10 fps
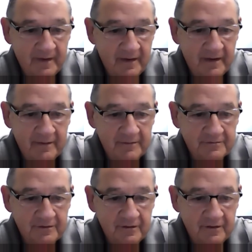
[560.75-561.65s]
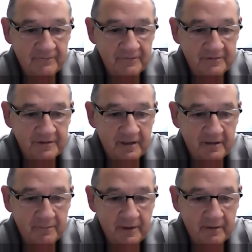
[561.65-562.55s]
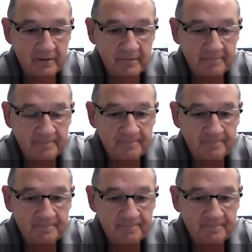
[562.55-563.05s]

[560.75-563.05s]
Yeah, there's no reference to higher power.